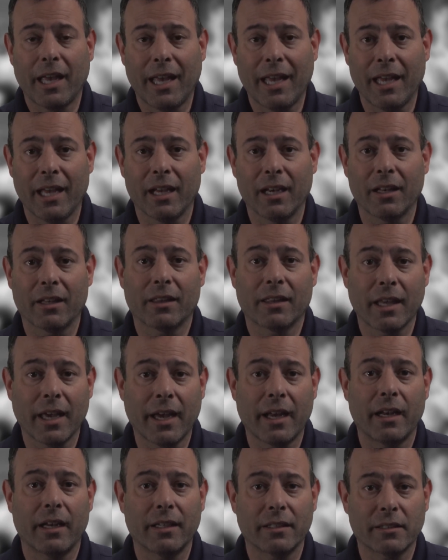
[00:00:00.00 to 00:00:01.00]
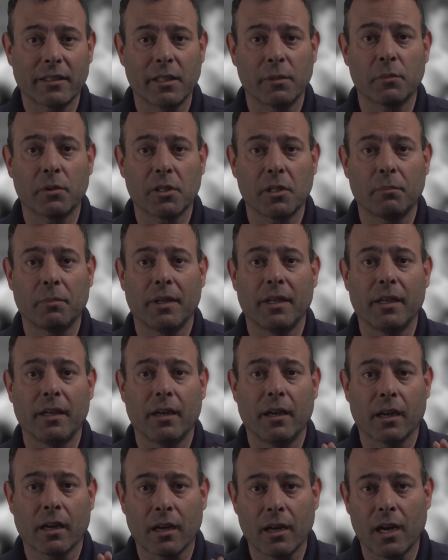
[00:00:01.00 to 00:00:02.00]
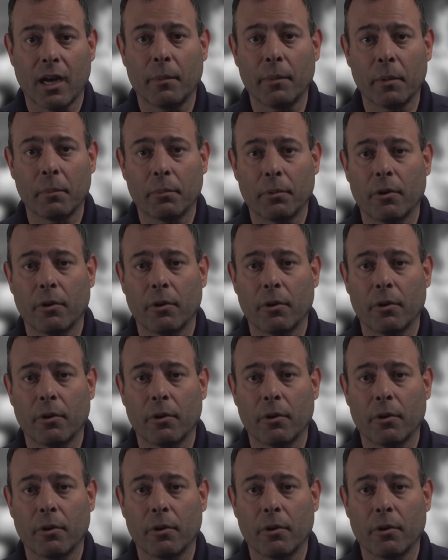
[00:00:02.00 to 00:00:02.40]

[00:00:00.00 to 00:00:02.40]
And that seems to be a common